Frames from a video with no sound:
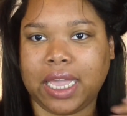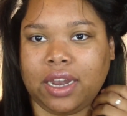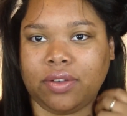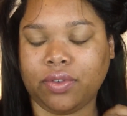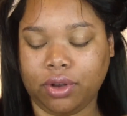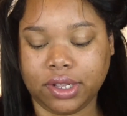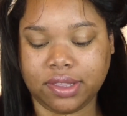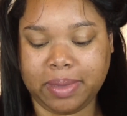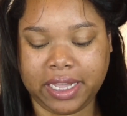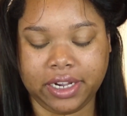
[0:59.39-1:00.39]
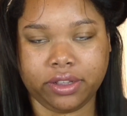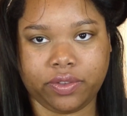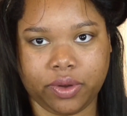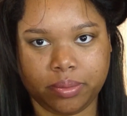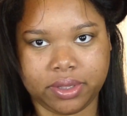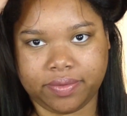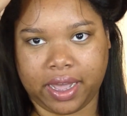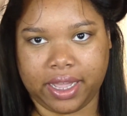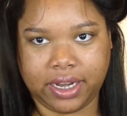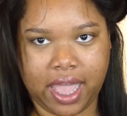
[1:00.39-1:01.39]
and of course my hair is from
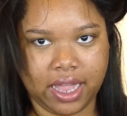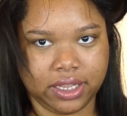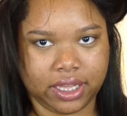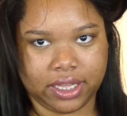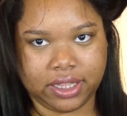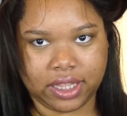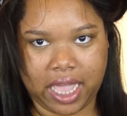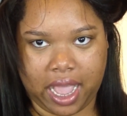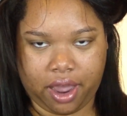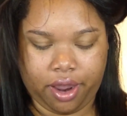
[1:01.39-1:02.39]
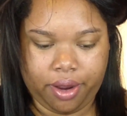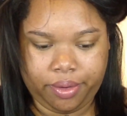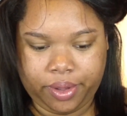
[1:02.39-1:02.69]
Divine Elegance Hair.